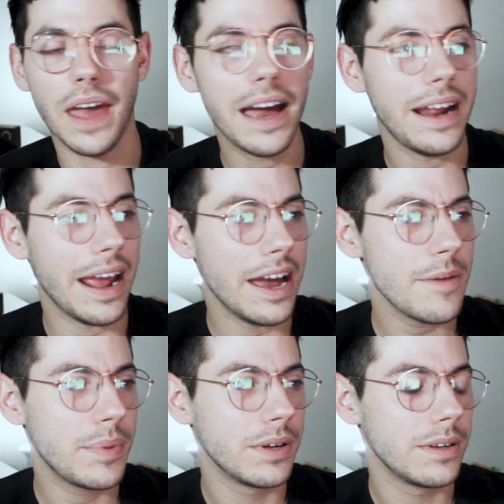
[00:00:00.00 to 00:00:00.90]
That
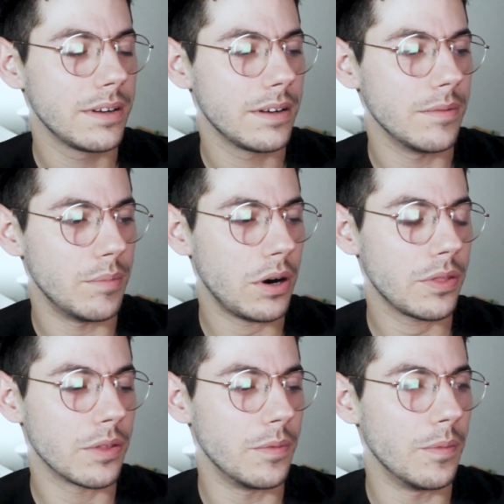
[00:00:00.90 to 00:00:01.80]
app
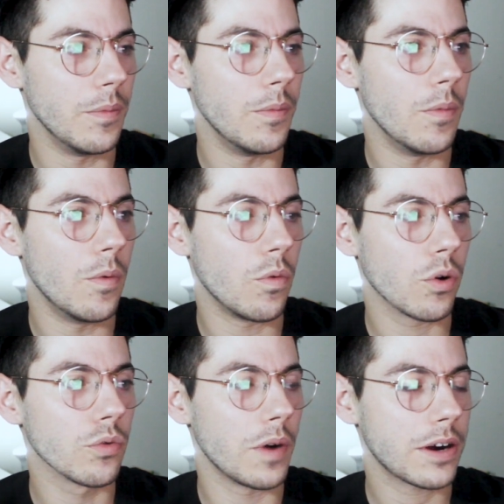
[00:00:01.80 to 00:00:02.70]
bought the
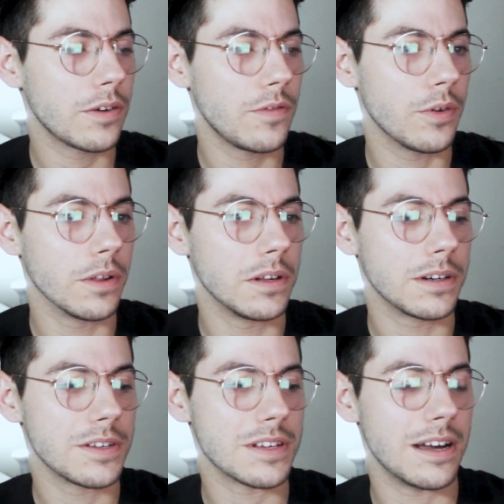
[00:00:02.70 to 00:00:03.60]
world record for the
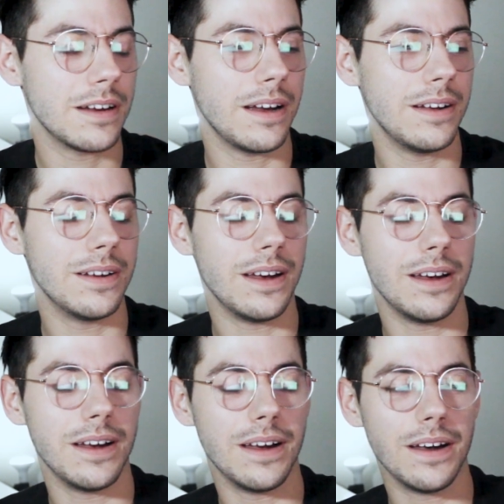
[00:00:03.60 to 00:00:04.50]
longest app
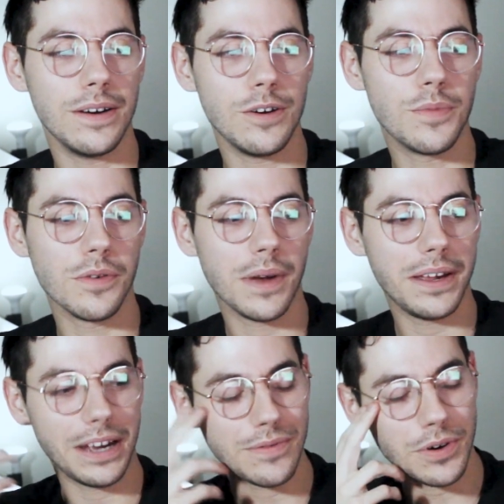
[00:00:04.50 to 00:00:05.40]
Uber
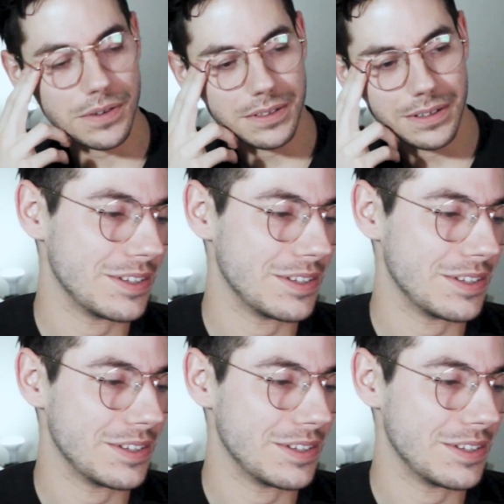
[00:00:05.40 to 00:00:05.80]
ride ever.